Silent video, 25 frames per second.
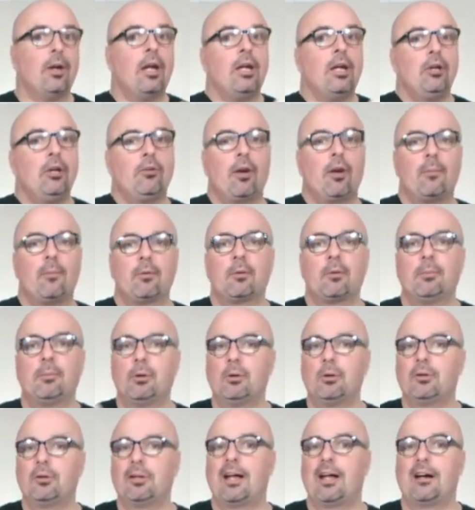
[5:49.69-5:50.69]
you're able to
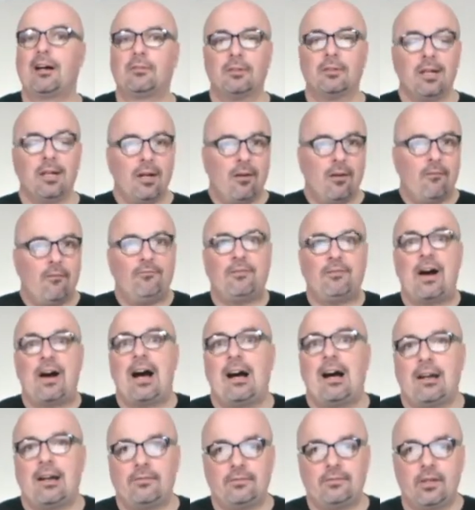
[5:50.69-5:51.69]
pull out
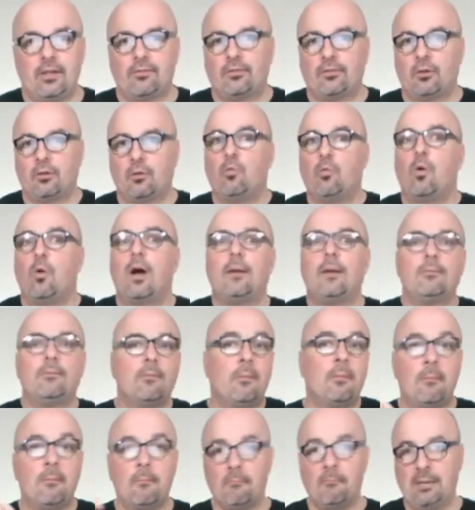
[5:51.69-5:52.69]
five different
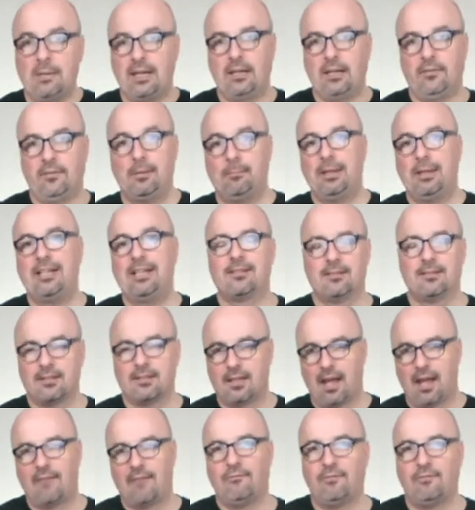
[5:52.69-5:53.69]
one-minute pieces of
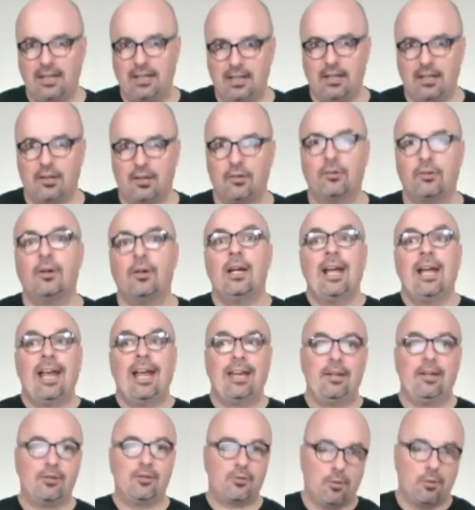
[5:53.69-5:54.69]
that video and
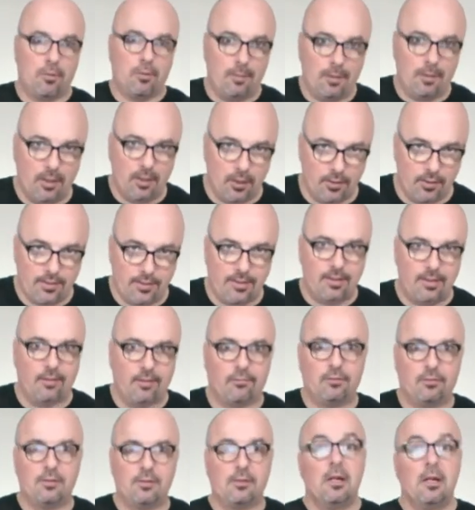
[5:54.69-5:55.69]
distribute those to
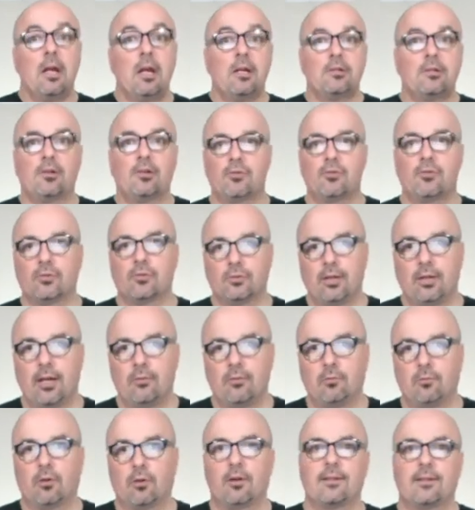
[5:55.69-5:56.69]
different social
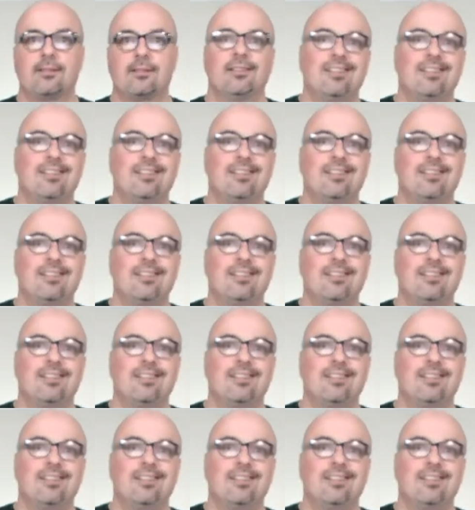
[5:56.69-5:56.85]
networks.